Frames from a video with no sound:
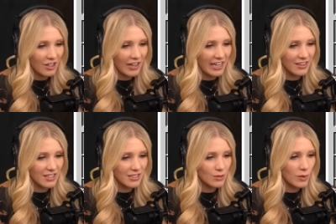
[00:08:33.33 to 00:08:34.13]
Okay,
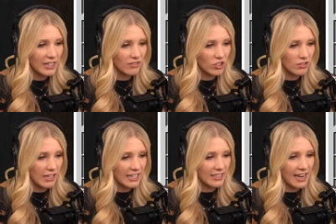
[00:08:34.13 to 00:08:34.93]
this is what I look
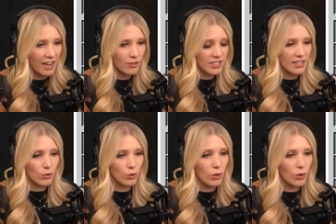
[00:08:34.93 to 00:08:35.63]
like now. Say ooh